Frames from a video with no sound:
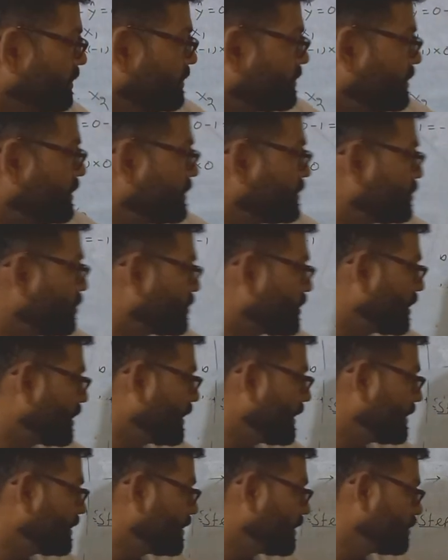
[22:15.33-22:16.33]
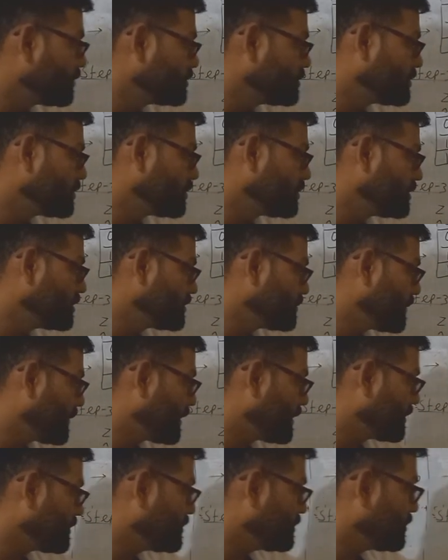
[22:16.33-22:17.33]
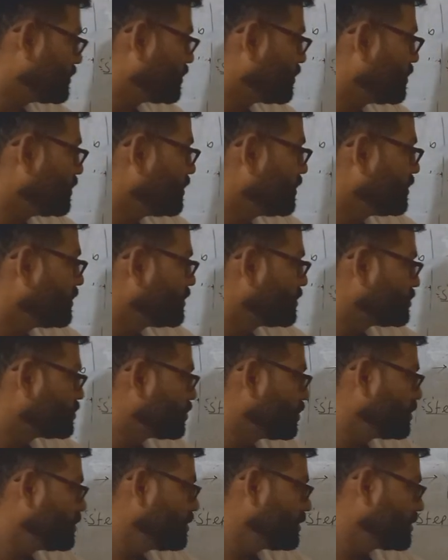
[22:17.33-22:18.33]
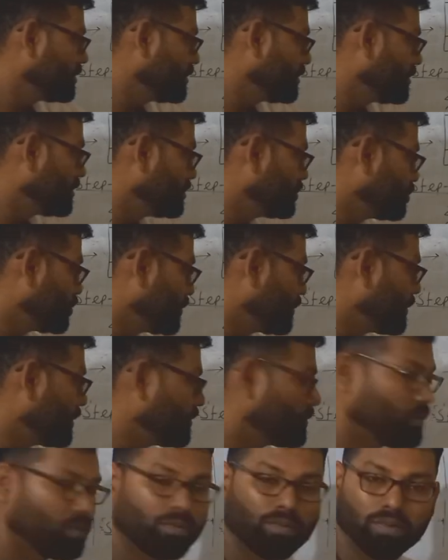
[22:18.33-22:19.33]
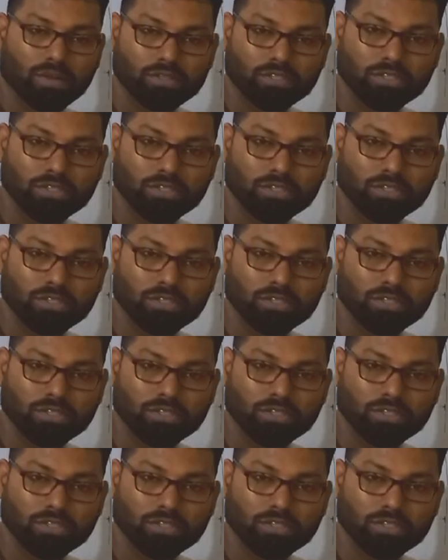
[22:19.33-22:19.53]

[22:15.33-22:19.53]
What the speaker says: this total line now 0. This part is 0. So 0.4 plus